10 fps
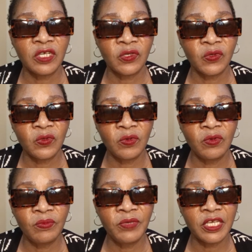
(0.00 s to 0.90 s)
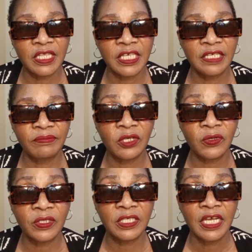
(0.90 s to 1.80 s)
do big things, because
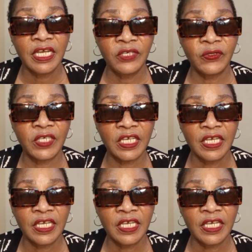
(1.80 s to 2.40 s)
you see,